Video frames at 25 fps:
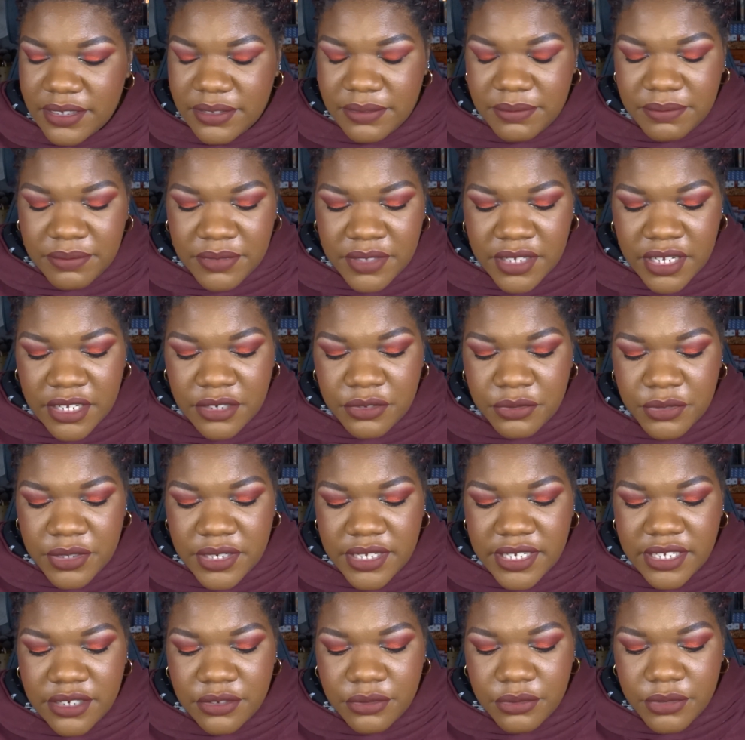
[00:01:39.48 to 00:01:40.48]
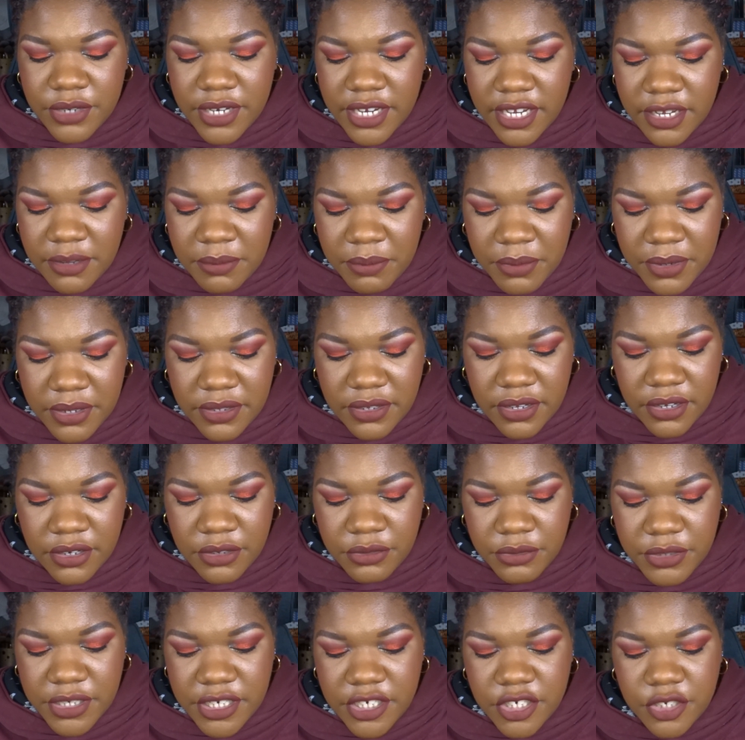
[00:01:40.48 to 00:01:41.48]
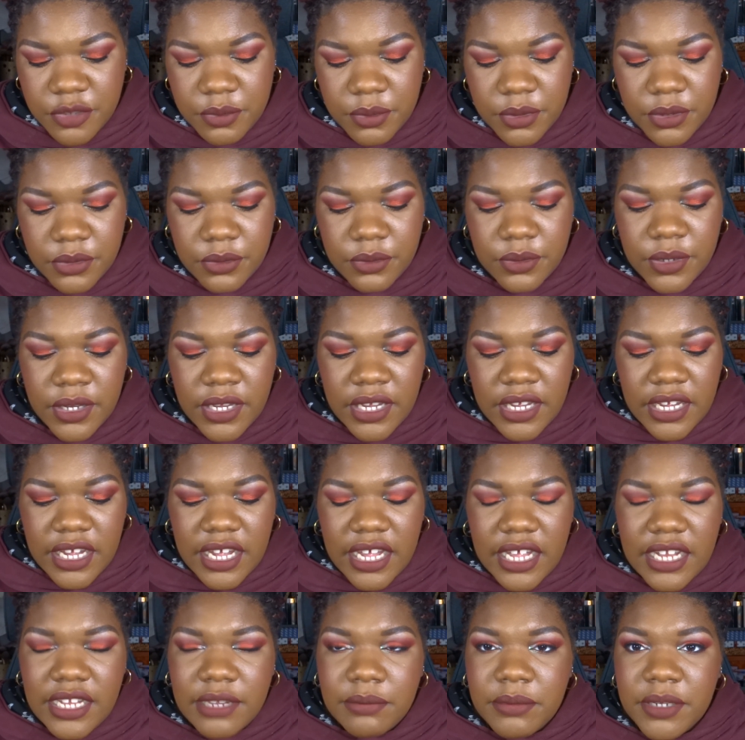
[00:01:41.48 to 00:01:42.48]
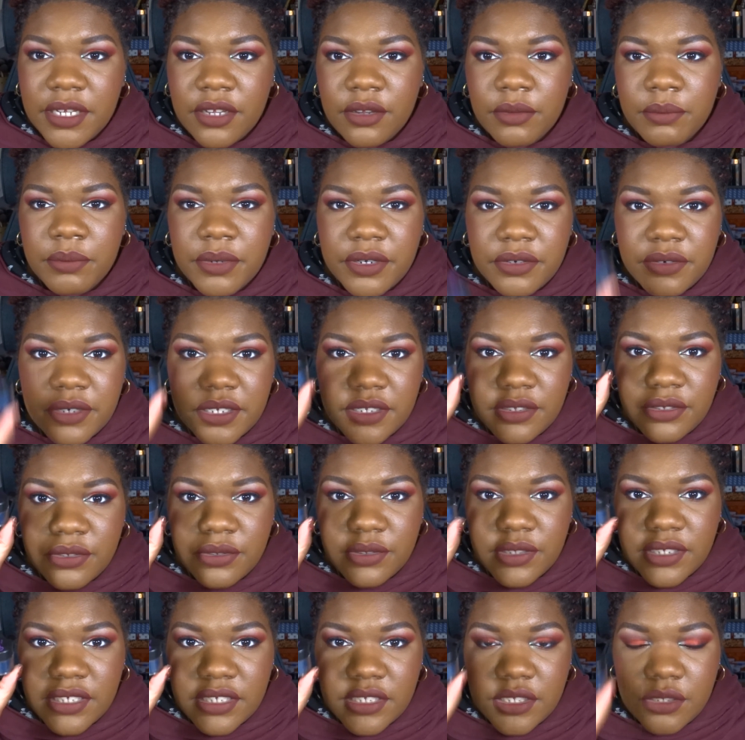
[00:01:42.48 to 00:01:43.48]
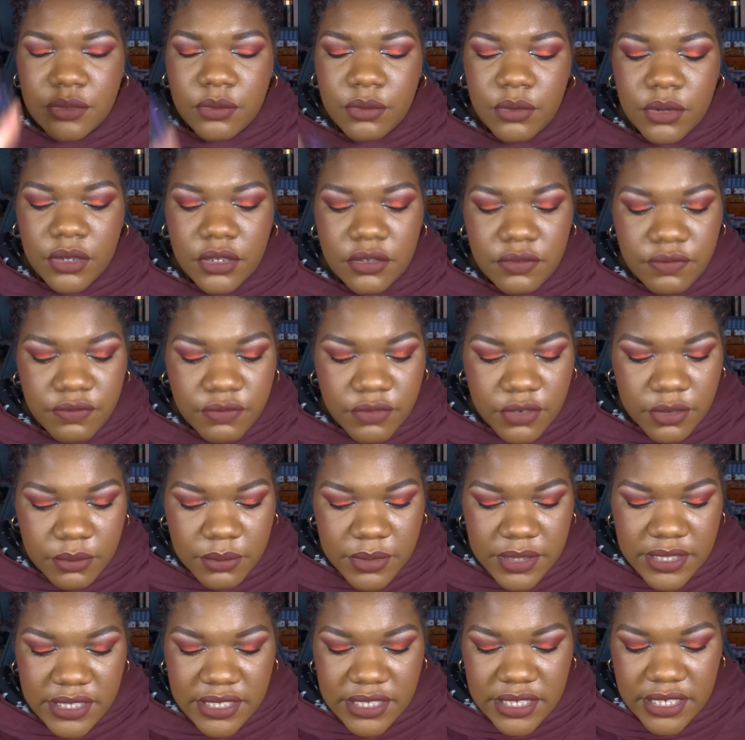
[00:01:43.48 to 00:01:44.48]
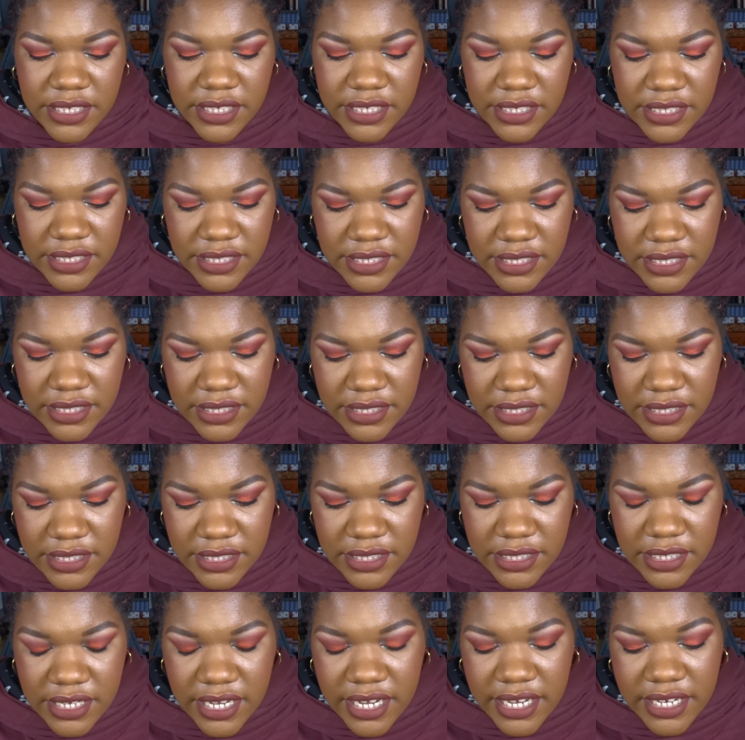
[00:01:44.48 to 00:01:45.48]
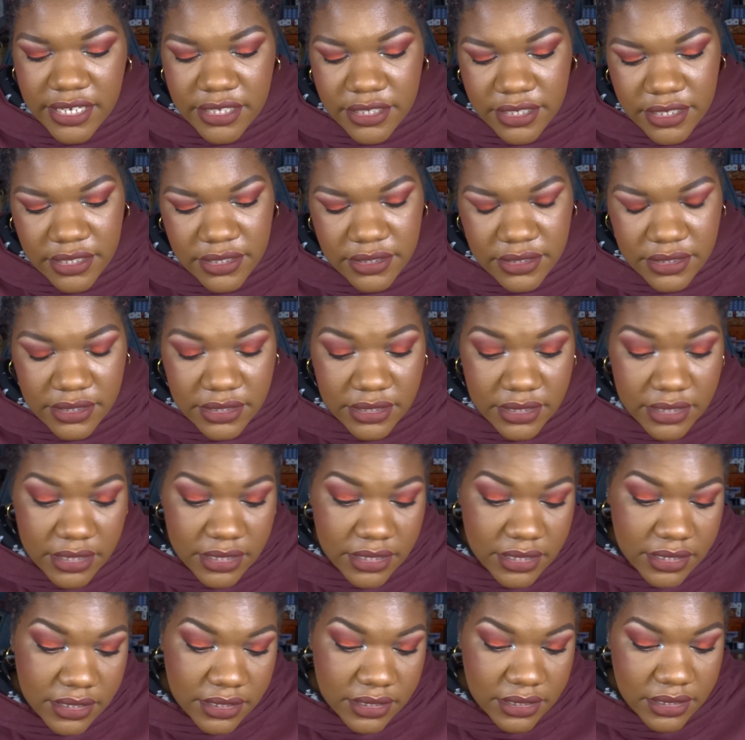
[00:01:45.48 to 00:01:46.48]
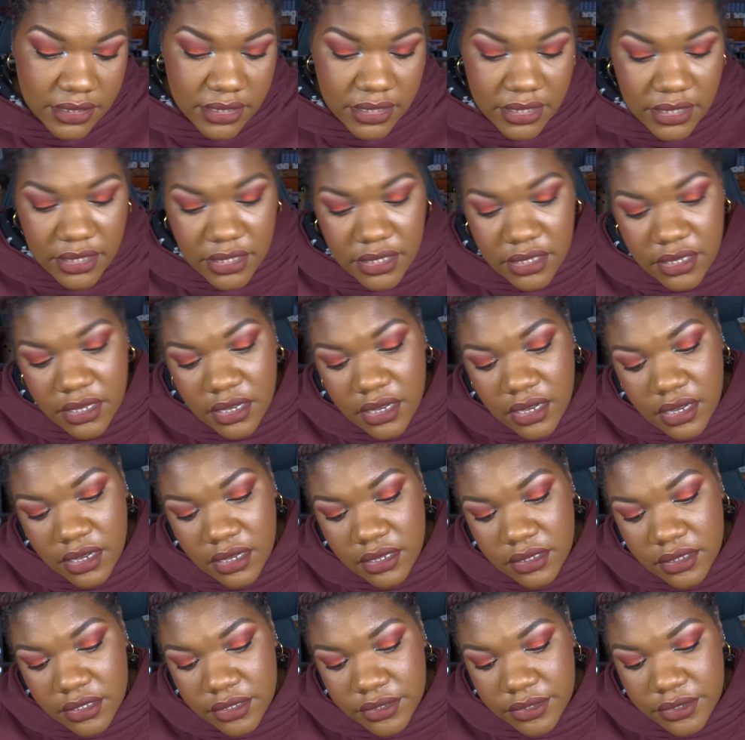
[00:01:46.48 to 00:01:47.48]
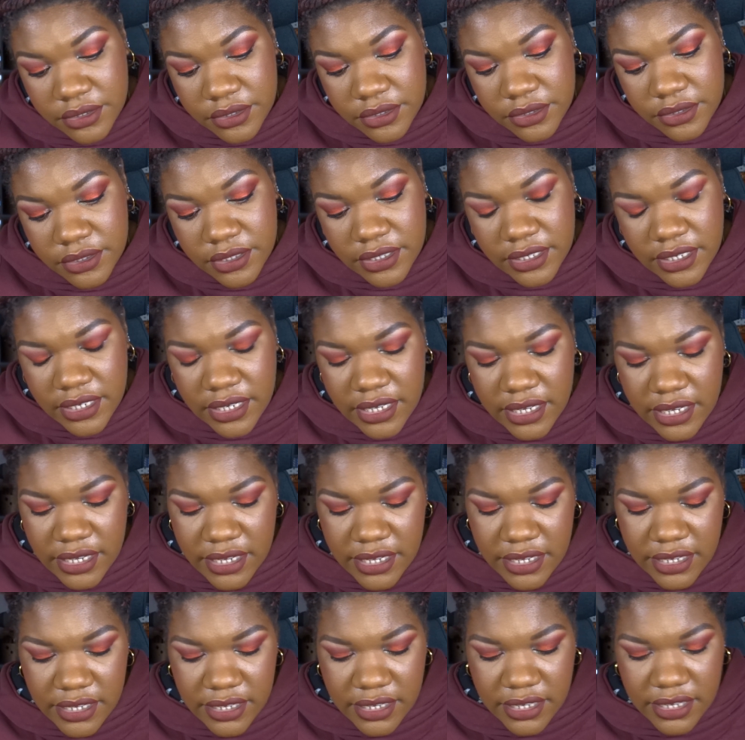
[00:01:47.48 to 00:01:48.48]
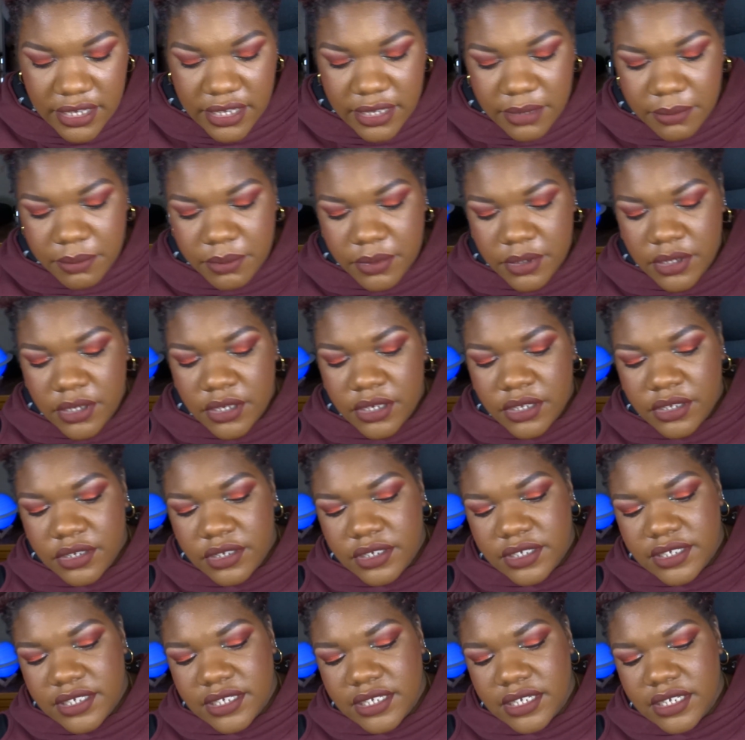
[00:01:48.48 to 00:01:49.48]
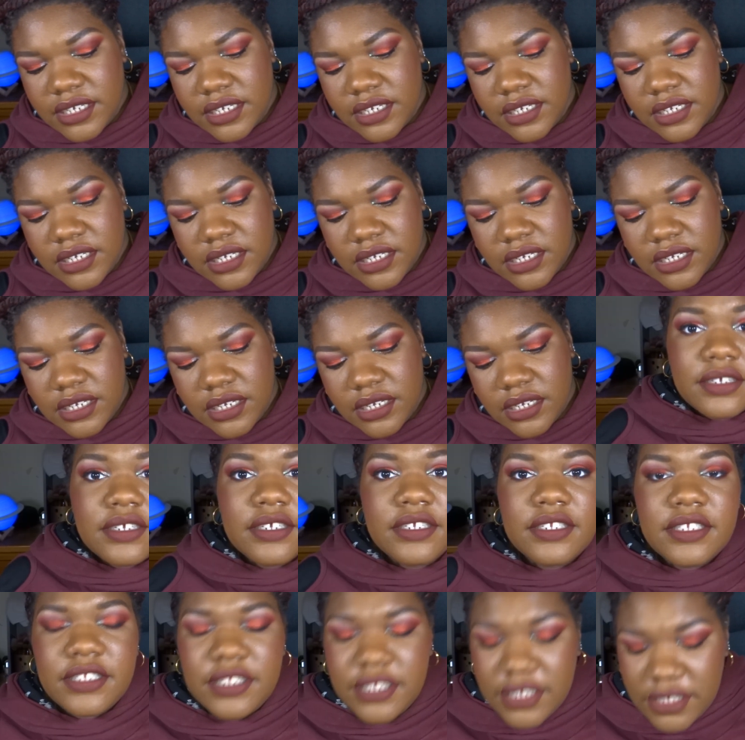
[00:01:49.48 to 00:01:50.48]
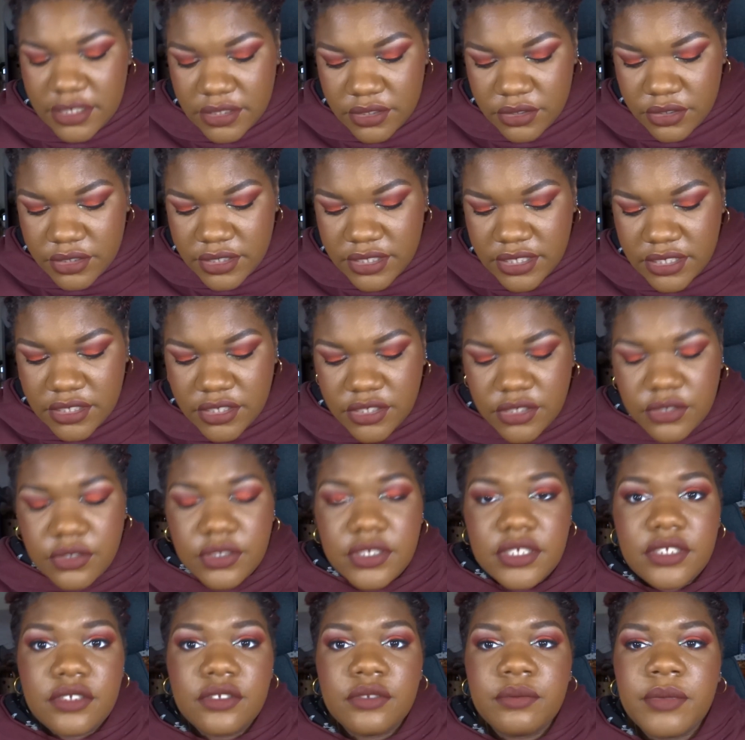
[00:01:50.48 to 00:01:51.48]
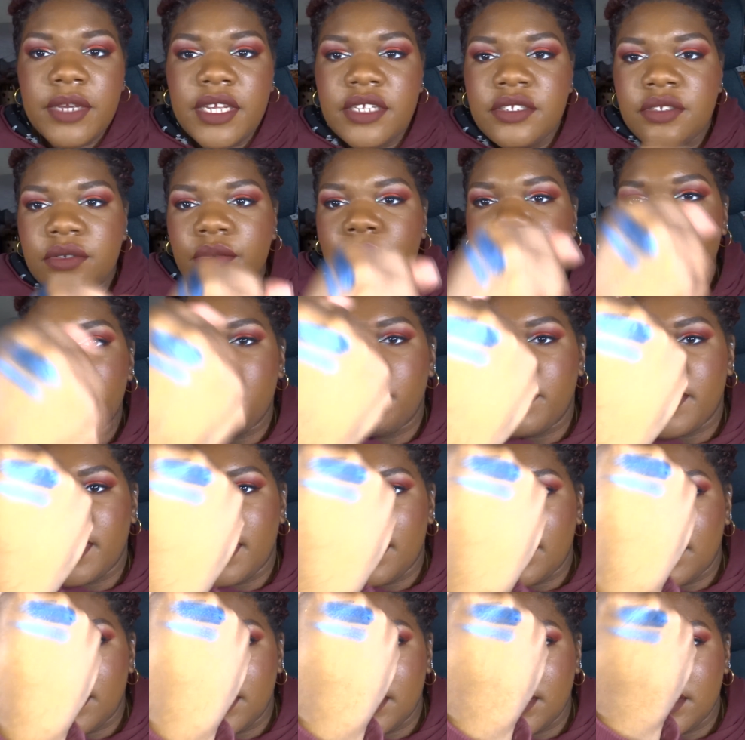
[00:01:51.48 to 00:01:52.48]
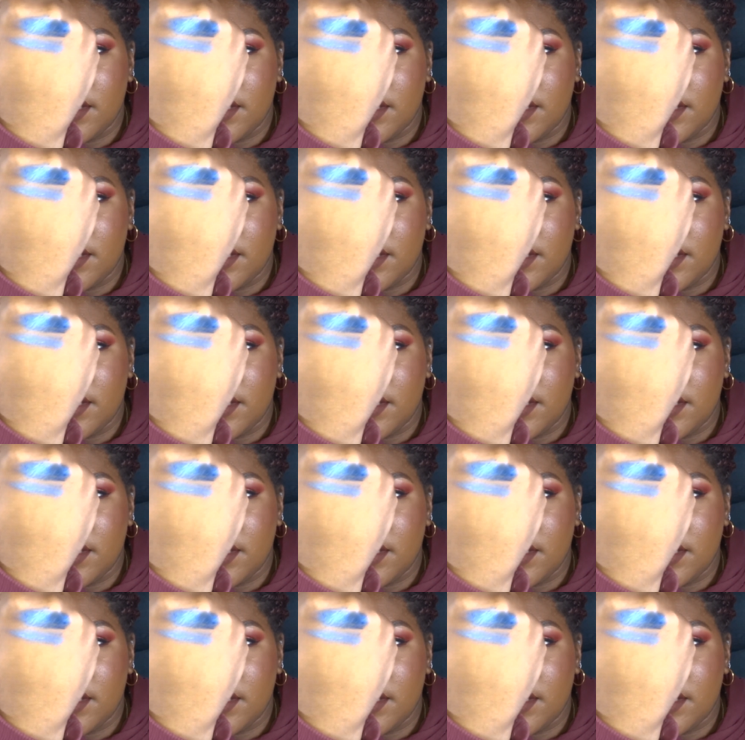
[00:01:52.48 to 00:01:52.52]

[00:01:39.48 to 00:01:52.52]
not really gray, but a grayish blue. Let me compare it to this one from Sleek. This is the eye dust in the color Hypnotic. These are discontinued, by the way, but